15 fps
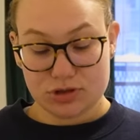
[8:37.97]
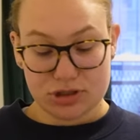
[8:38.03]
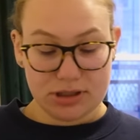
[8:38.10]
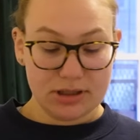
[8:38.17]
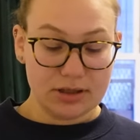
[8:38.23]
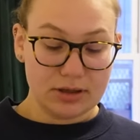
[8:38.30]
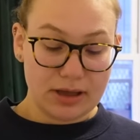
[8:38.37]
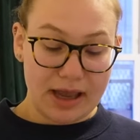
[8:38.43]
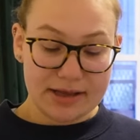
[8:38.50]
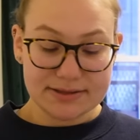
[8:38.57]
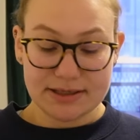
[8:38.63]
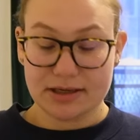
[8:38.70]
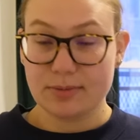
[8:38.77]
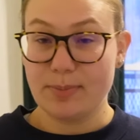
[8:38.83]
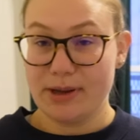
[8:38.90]
she has
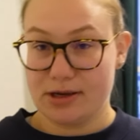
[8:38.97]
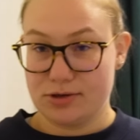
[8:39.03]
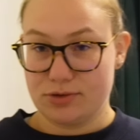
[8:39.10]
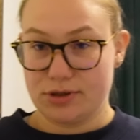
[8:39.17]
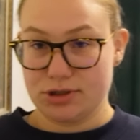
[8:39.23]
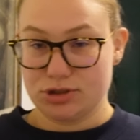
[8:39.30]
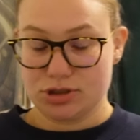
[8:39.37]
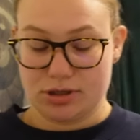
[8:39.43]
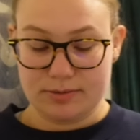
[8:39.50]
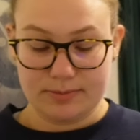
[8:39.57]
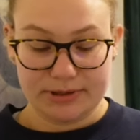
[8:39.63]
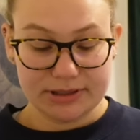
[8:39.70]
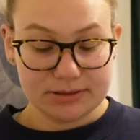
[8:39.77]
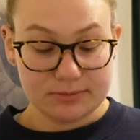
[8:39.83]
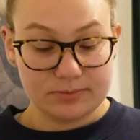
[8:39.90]
like a Pandora charm
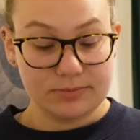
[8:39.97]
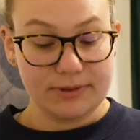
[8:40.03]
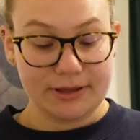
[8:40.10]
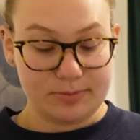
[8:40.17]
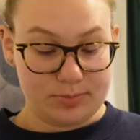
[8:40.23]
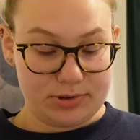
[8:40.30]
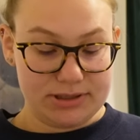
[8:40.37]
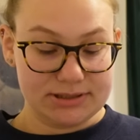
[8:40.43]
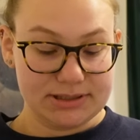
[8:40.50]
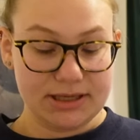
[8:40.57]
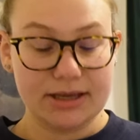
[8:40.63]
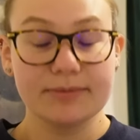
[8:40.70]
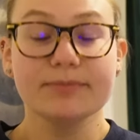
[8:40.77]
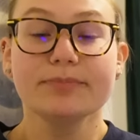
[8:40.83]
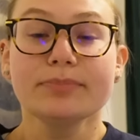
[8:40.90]
like like
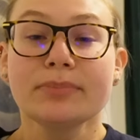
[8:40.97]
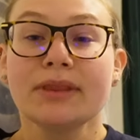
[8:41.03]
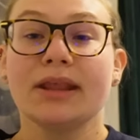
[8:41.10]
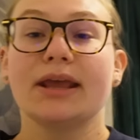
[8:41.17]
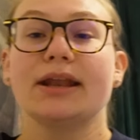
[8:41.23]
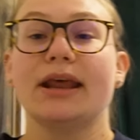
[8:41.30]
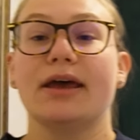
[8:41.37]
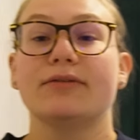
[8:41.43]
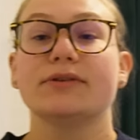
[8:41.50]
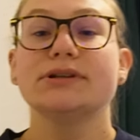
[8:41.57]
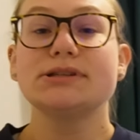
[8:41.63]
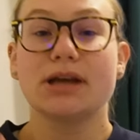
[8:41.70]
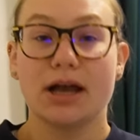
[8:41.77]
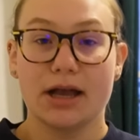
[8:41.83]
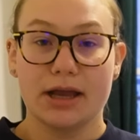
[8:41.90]
bracelet, and every
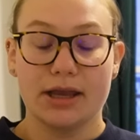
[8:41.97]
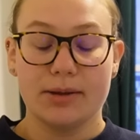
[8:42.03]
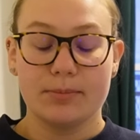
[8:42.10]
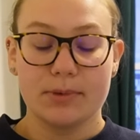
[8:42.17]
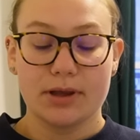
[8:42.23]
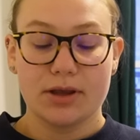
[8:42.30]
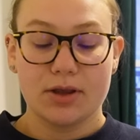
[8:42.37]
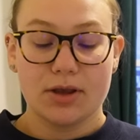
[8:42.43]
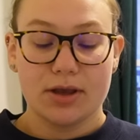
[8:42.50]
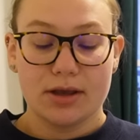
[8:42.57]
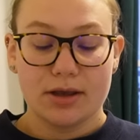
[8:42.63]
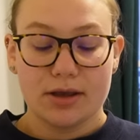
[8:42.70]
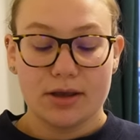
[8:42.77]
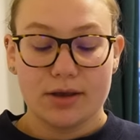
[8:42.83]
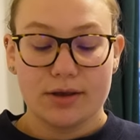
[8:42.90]
time
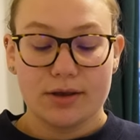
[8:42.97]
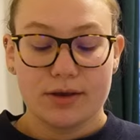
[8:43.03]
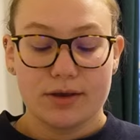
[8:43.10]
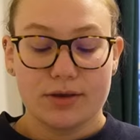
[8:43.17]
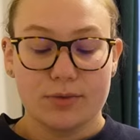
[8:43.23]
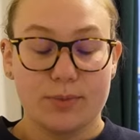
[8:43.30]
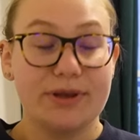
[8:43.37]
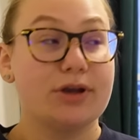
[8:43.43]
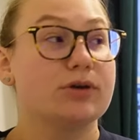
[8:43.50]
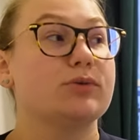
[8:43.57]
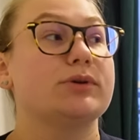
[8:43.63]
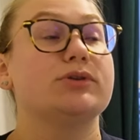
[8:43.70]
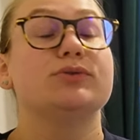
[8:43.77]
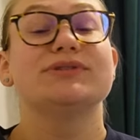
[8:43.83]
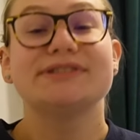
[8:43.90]
we go to
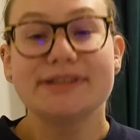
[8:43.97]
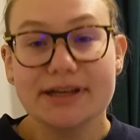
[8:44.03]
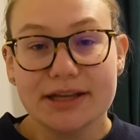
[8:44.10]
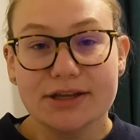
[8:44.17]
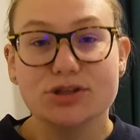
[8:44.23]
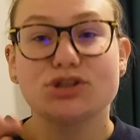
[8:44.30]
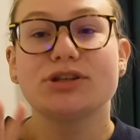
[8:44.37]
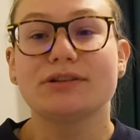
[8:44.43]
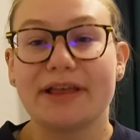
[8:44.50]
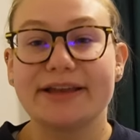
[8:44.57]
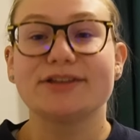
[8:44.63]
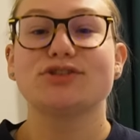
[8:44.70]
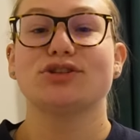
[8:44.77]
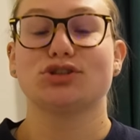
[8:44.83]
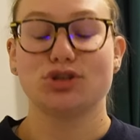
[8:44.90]
a new city, she
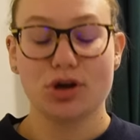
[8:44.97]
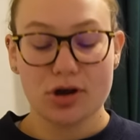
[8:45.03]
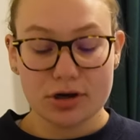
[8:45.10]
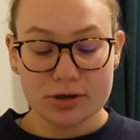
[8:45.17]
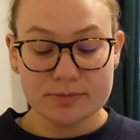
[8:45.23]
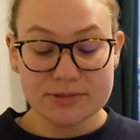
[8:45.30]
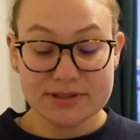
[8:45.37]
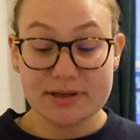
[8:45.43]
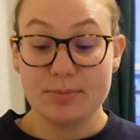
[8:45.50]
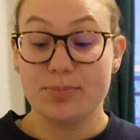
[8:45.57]
likes the charms.